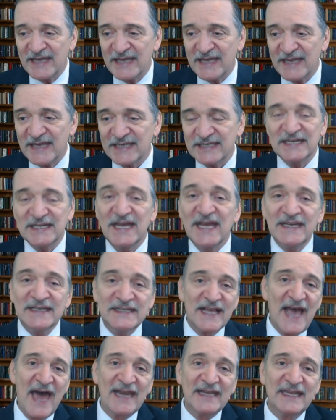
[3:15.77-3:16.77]
to kind of get
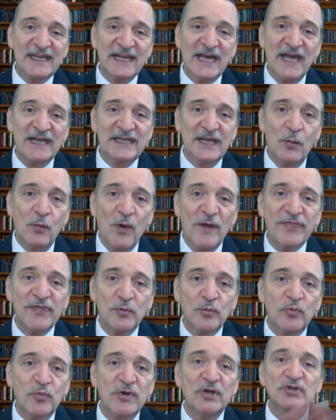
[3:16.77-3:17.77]
an idea what the
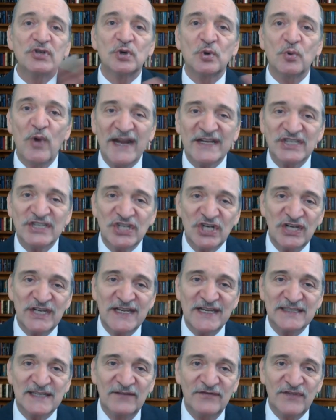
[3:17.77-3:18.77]
real direction is
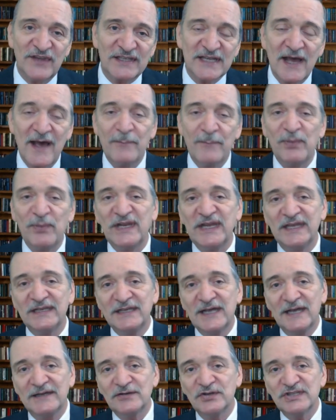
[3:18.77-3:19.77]
of this company and
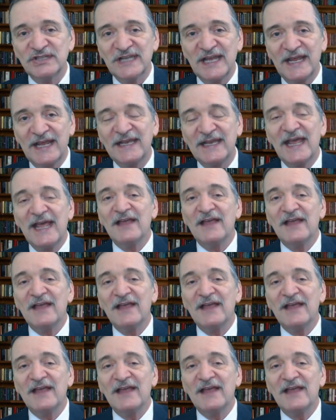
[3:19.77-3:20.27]
understand